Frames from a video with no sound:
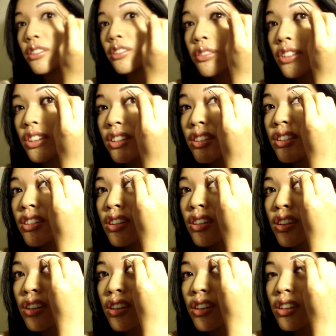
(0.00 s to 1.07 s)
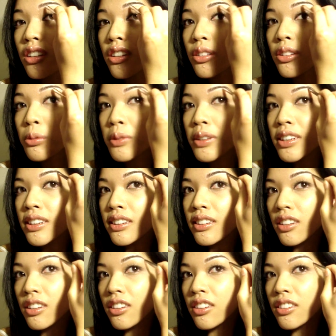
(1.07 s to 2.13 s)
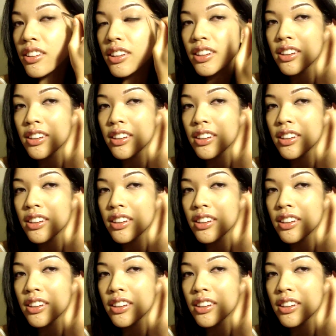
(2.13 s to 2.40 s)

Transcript: then you just tweeze all